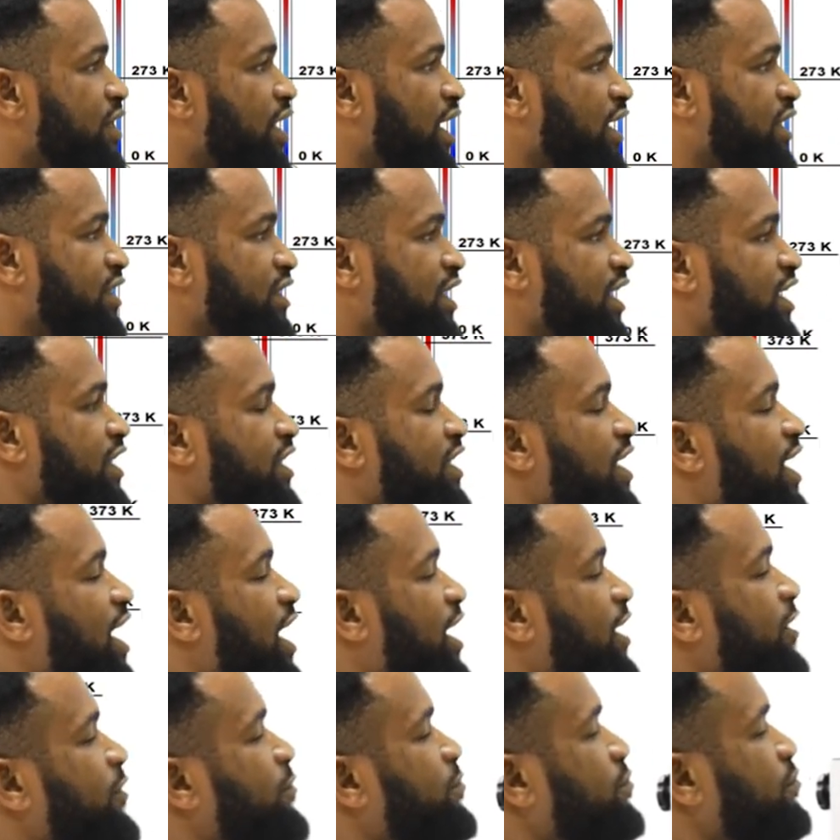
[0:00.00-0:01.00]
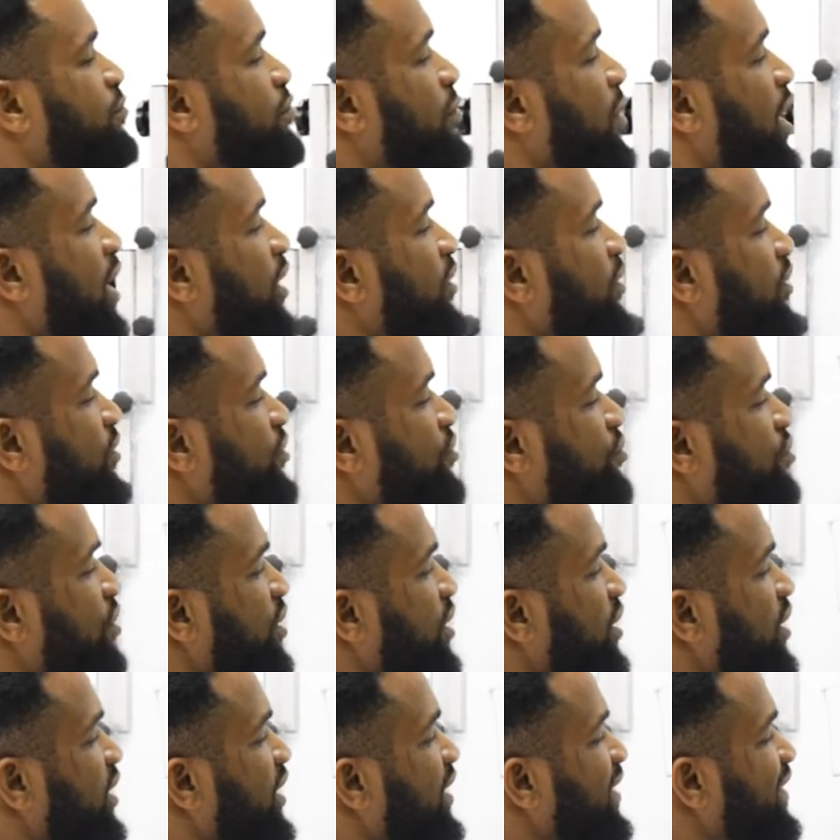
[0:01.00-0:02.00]
And then 9 minus
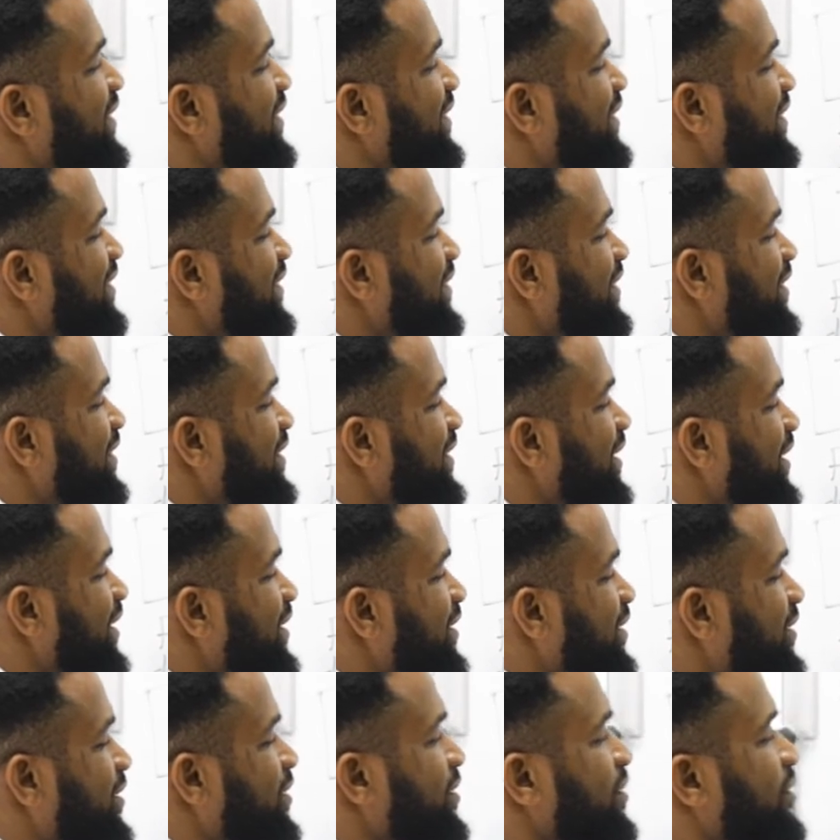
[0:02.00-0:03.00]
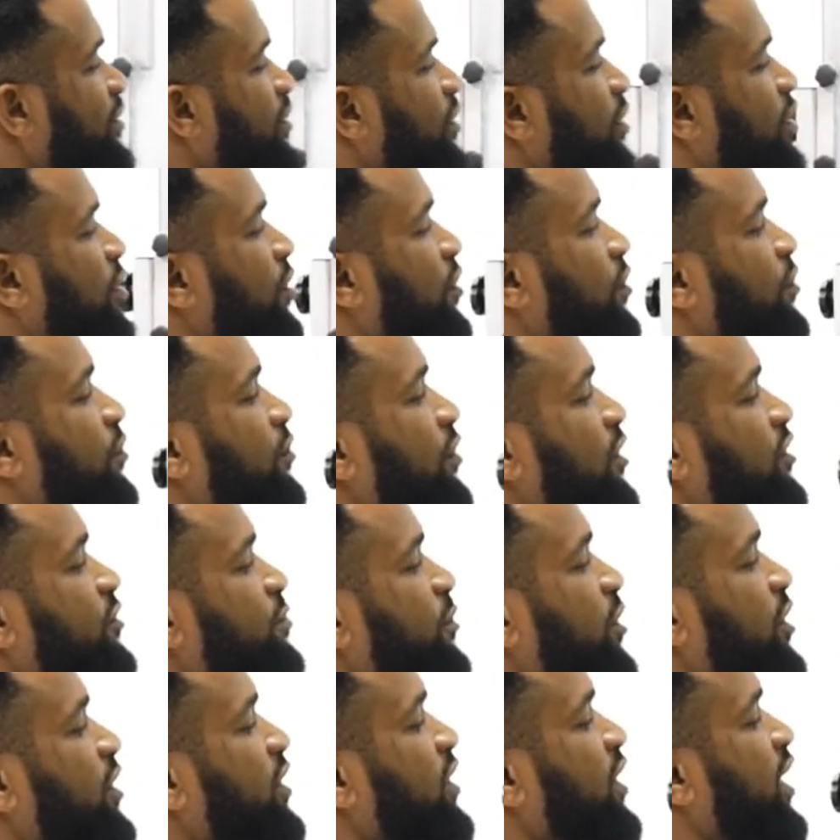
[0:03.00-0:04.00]
3 is 6. What's
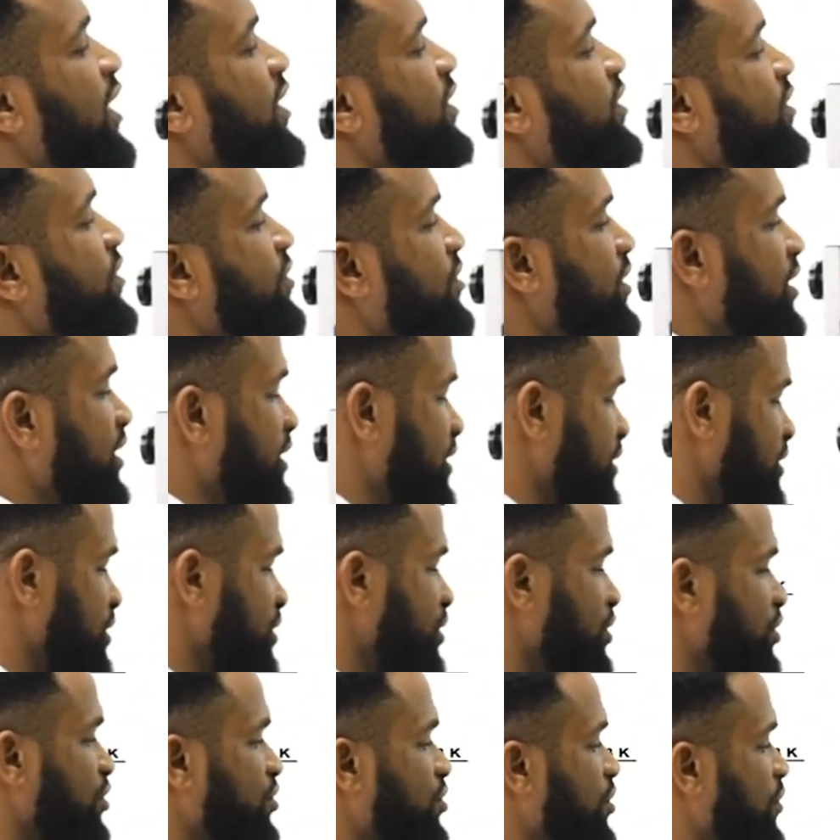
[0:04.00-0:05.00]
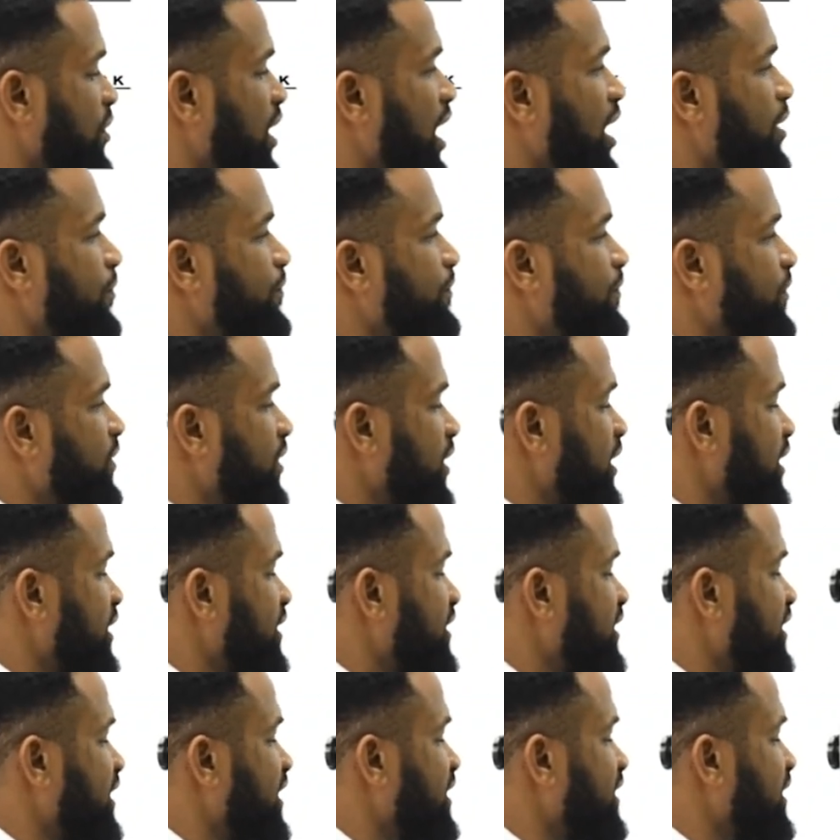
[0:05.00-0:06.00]
remaining here is 3. So we have 3,
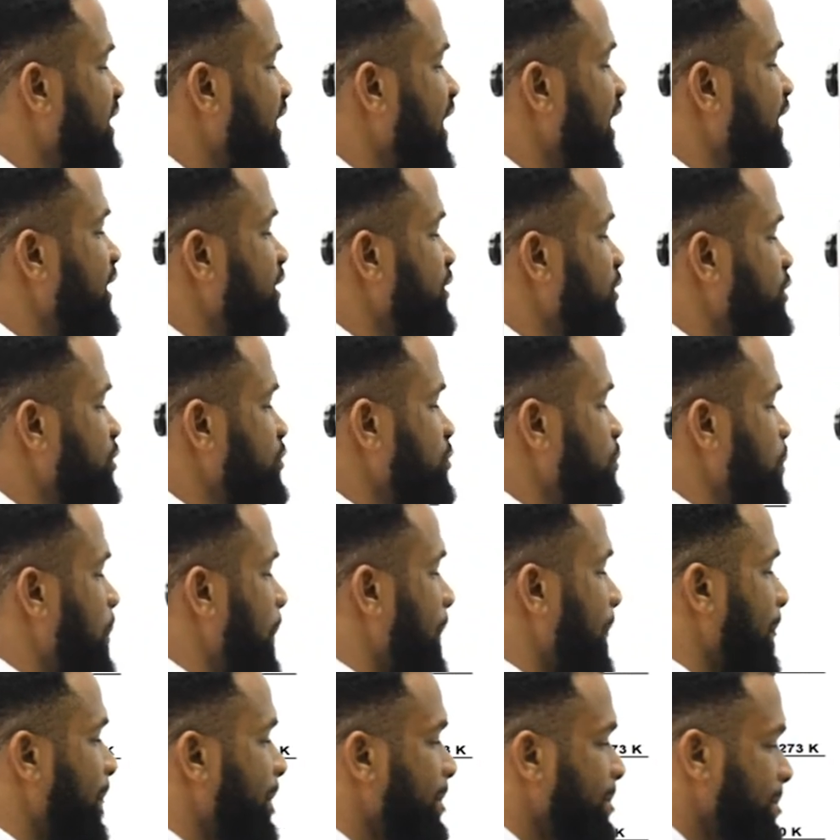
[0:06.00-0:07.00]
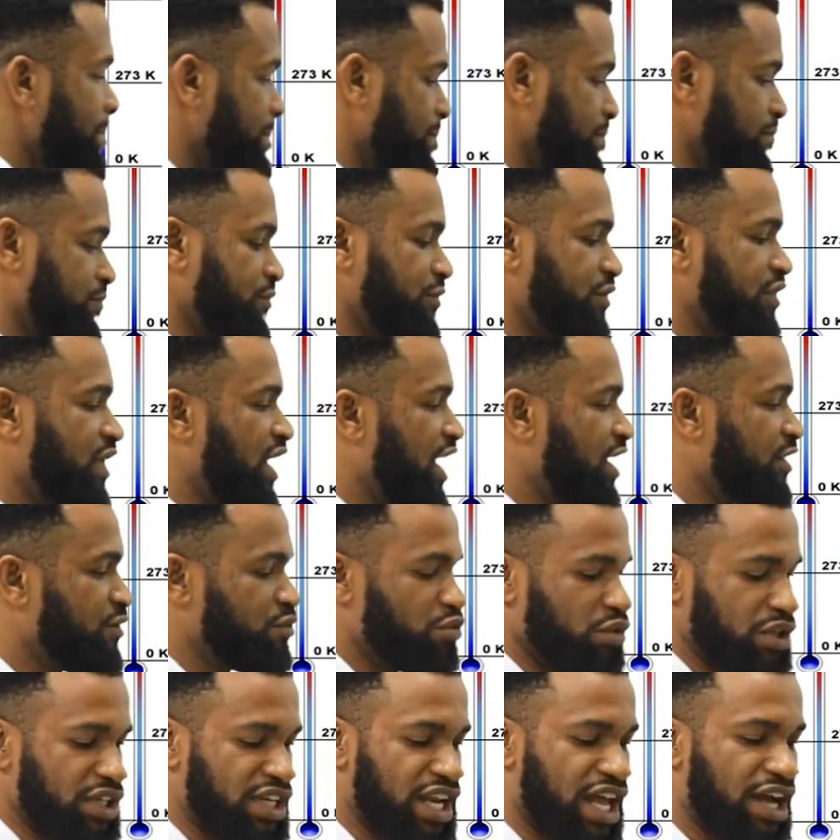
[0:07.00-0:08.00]
6, 8. Then
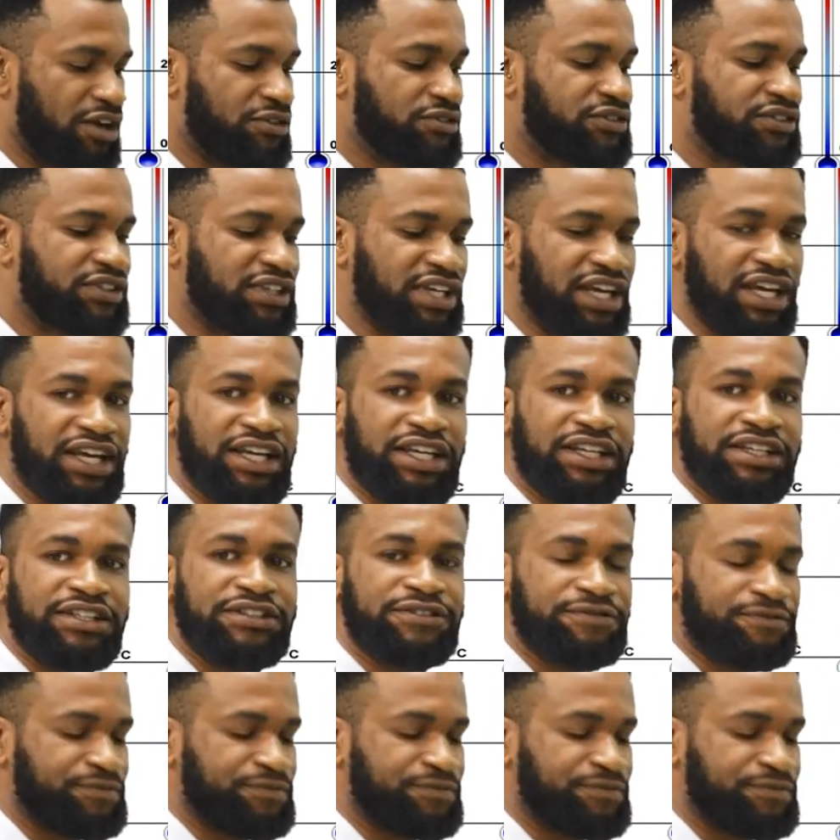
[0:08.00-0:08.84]
we now say